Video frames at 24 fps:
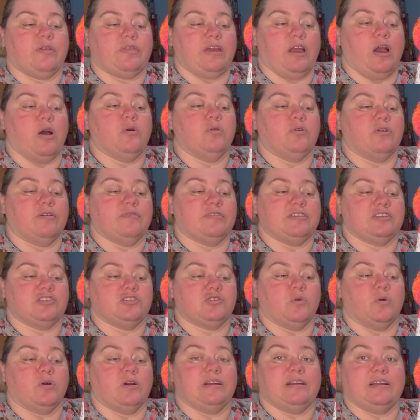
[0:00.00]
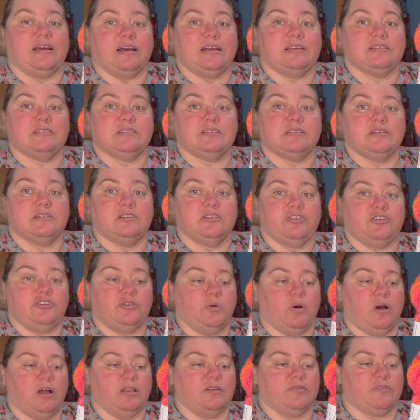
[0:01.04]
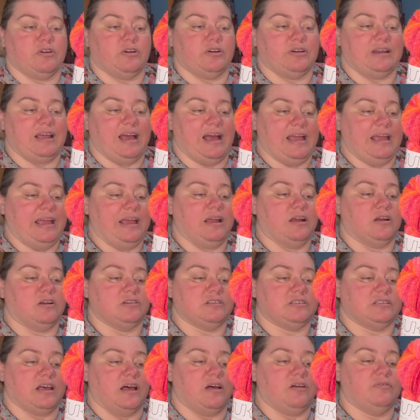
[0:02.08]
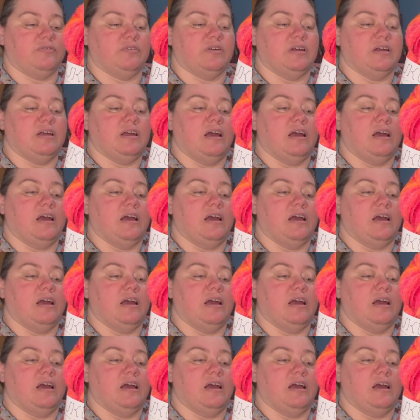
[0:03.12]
The owner of the store does do all of her dyeing herself.